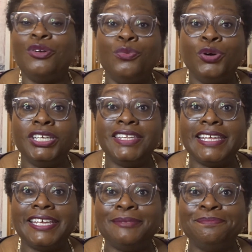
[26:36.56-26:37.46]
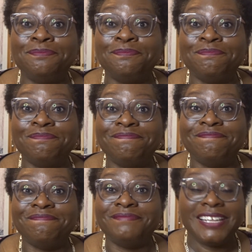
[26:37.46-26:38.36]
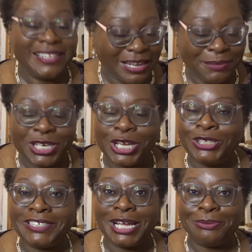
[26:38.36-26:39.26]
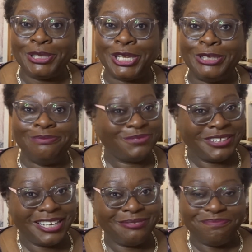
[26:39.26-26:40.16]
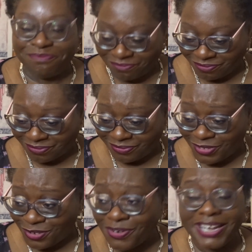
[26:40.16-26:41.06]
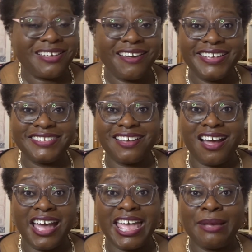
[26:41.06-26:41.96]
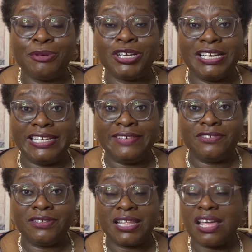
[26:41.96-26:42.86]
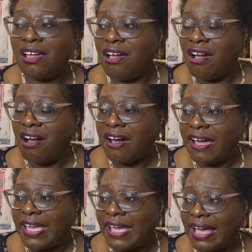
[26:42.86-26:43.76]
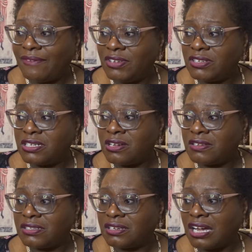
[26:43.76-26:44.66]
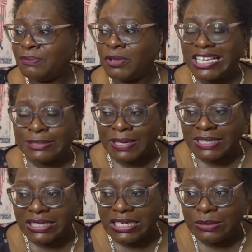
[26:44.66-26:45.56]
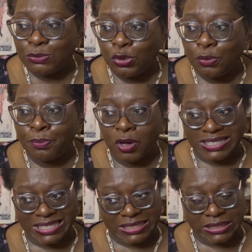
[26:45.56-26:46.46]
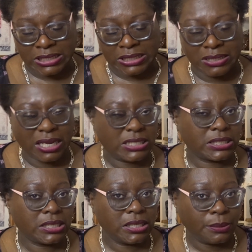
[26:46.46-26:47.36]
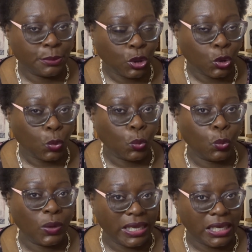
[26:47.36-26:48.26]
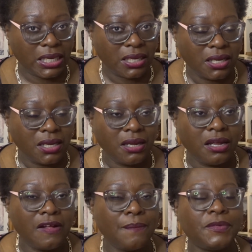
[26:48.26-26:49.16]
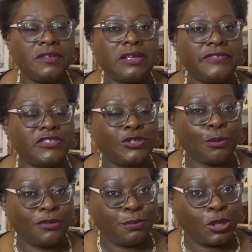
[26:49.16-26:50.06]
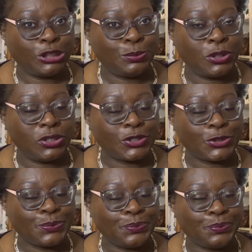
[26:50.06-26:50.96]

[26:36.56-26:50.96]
What are you thinking? Let me know down below, yeah? All right, guys, I am going to leave you there. I'm not expecting any more boxes in the next coming week because I've stopped Birchbox.